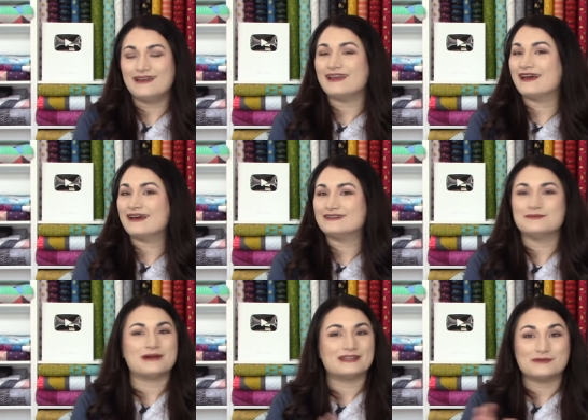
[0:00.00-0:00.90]

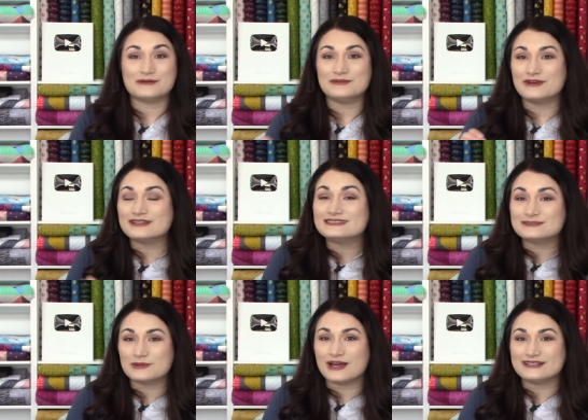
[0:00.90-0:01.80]
And by the way, we've got the
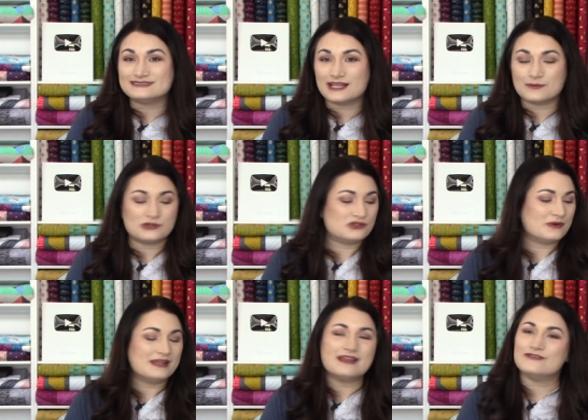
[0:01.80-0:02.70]
supplies to help you do
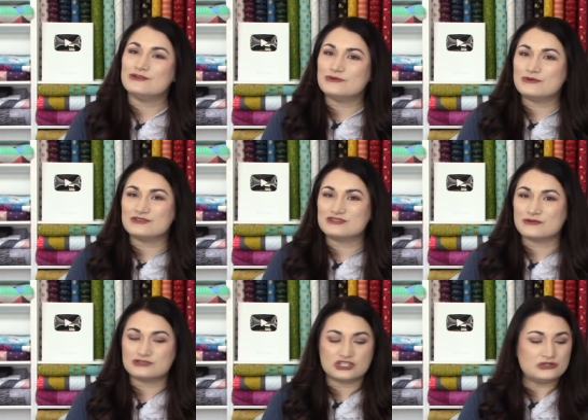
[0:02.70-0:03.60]
it if you
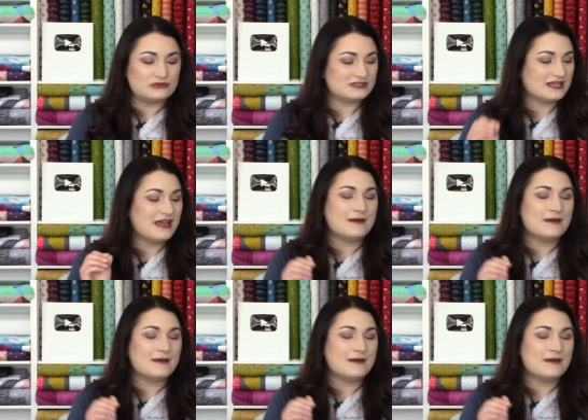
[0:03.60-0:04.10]
so choose,